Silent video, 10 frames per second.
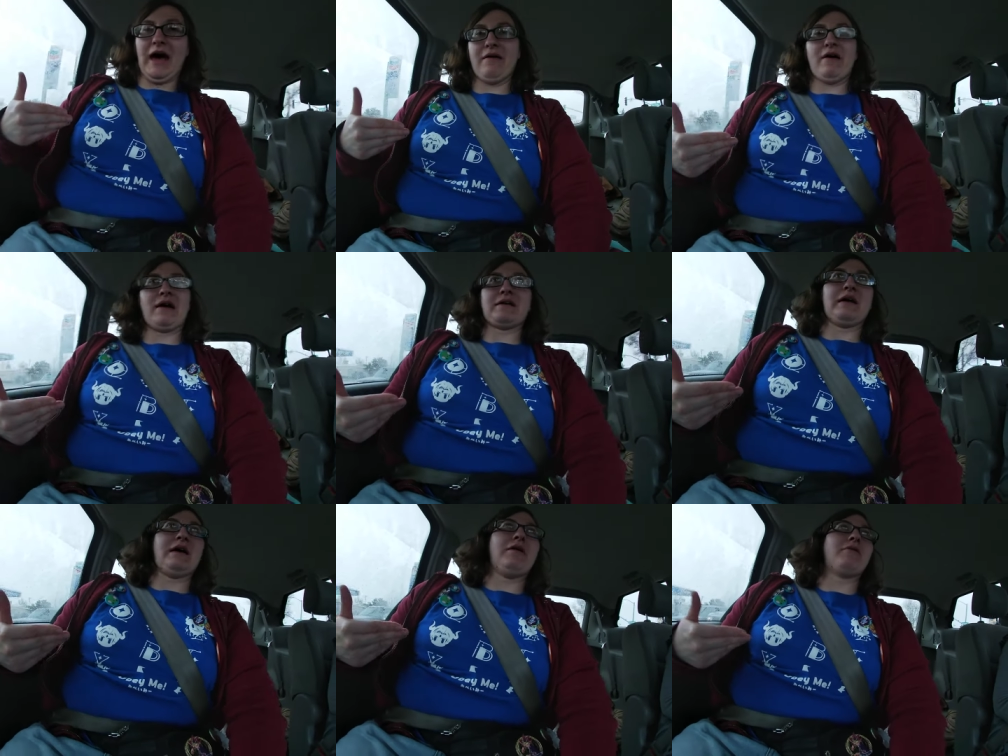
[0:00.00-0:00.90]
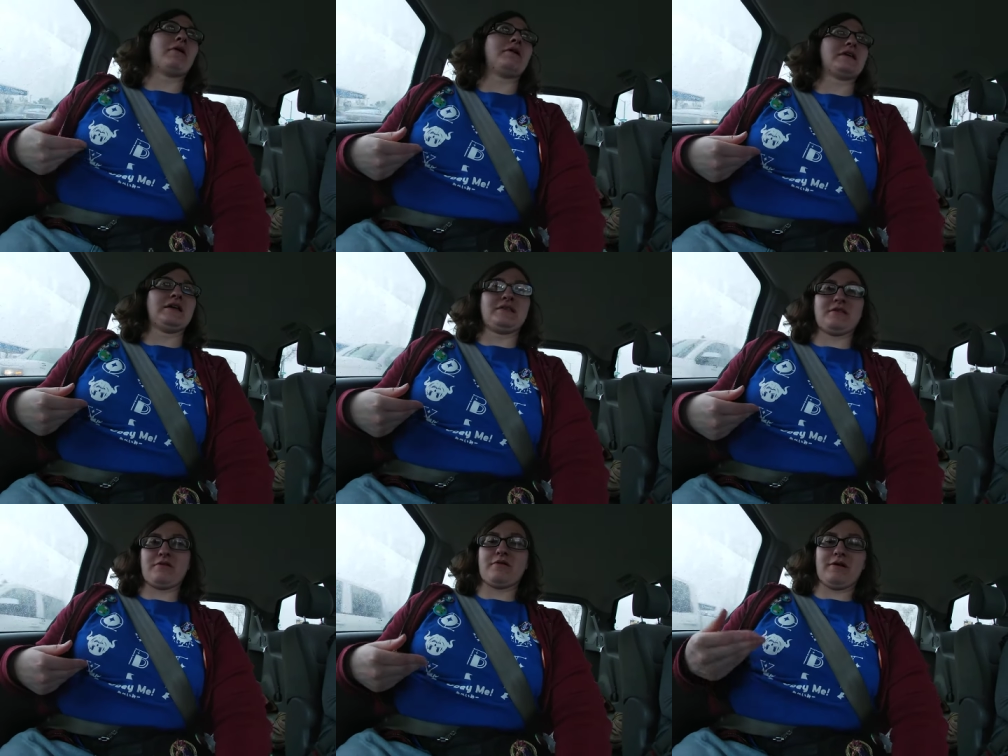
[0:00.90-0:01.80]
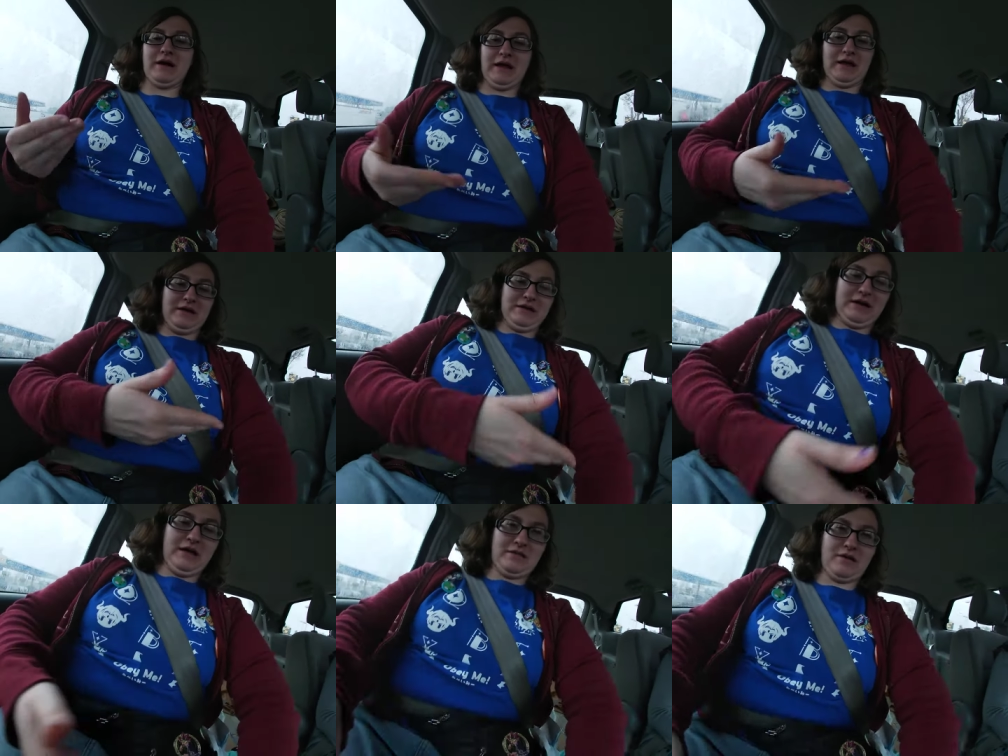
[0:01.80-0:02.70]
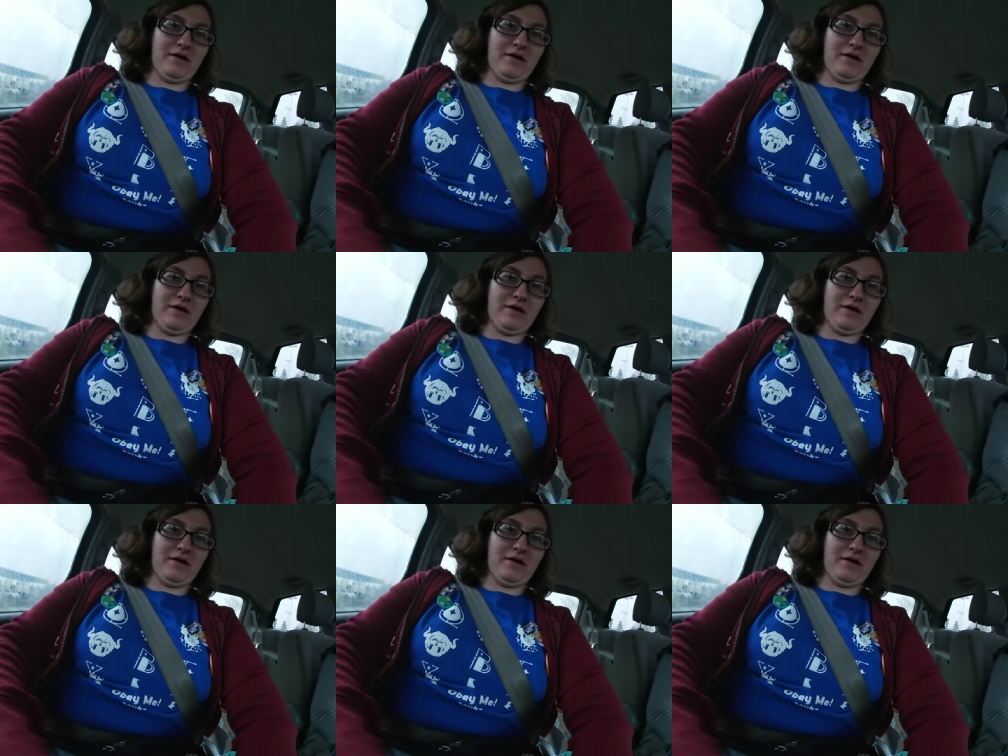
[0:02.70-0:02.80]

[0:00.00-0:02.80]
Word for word: I like it wear this store and this